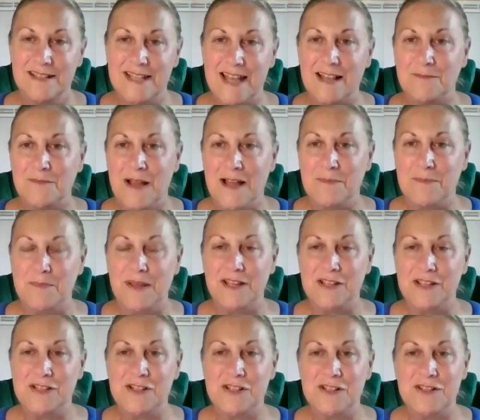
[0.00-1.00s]
tell my
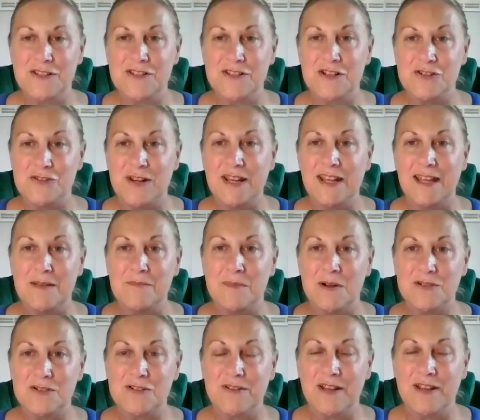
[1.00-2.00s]
patients to drink in
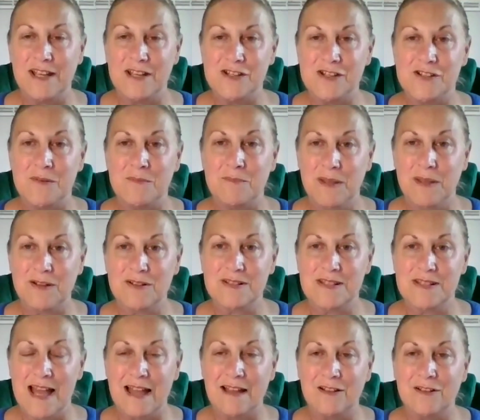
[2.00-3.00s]
moderation,
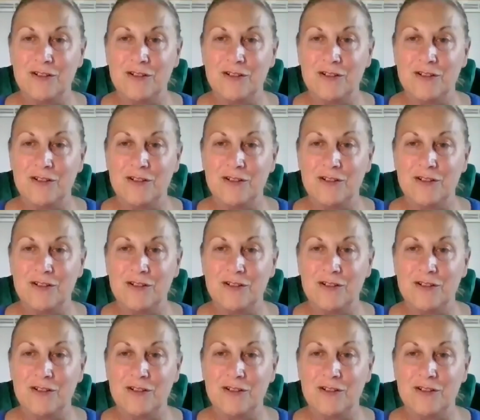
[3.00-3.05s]
because